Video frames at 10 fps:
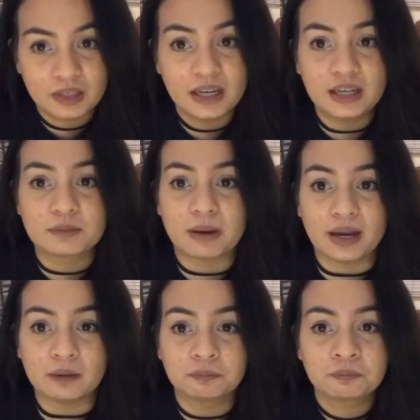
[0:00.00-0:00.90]
he is
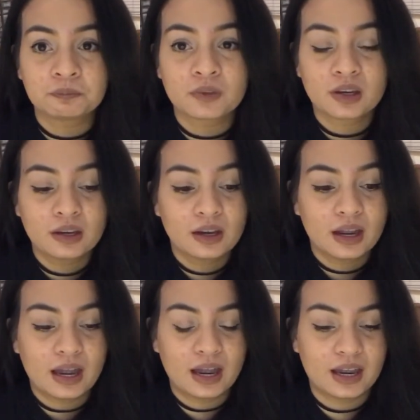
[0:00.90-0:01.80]
Bay.
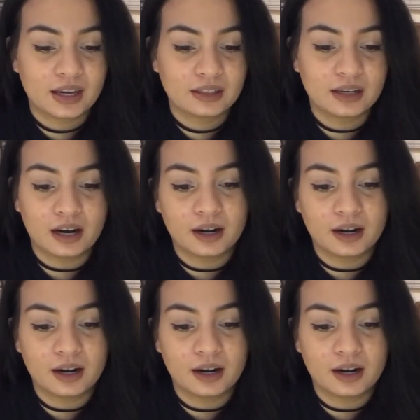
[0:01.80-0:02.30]
And